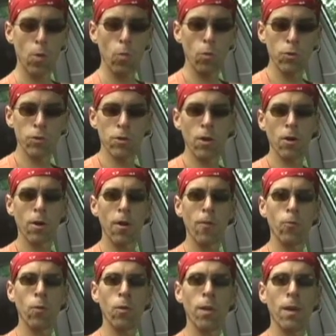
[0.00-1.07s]
We'll start
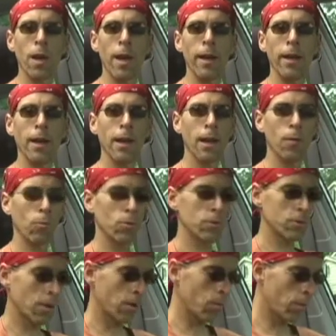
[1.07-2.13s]
off with the lighting, and we'll
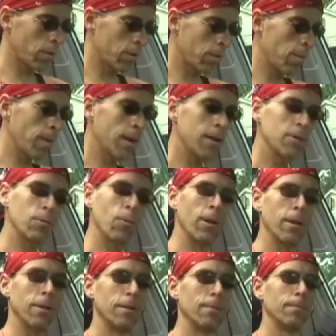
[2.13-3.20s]
start with the biggest
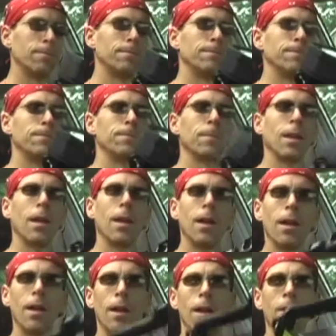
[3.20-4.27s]
one.
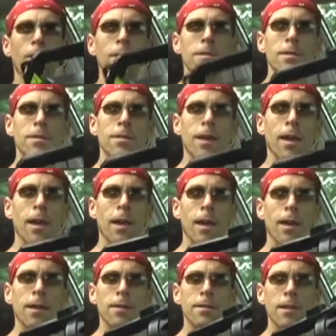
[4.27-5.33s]
This is
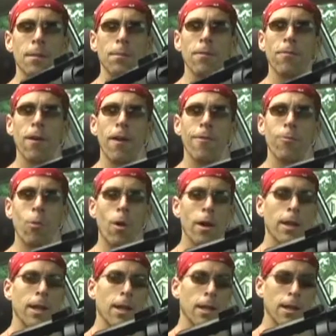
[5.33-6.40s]
a 75
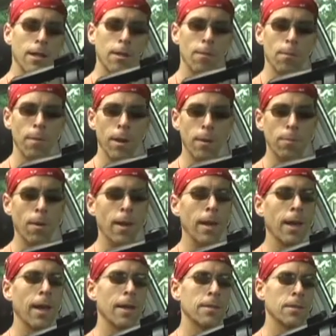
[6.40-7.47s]
watt head made by
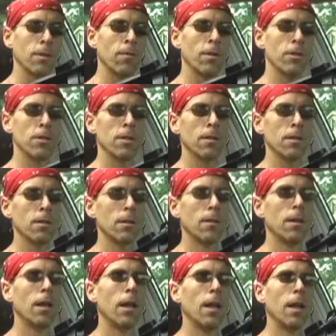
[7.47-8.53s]
EXI Vision.
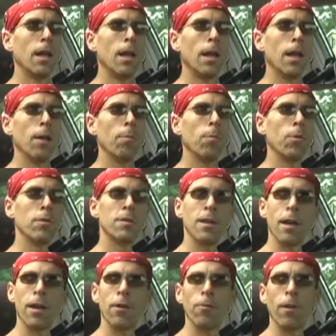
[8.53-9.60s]
It puts
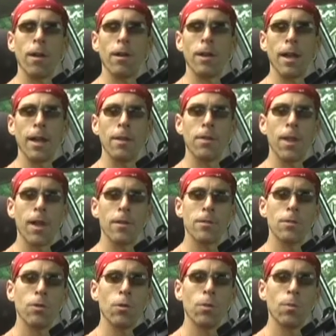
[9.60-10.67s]
out around
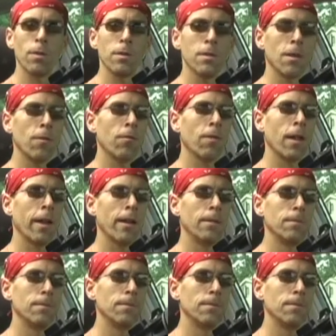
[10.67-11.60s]
8,000 lumens of light.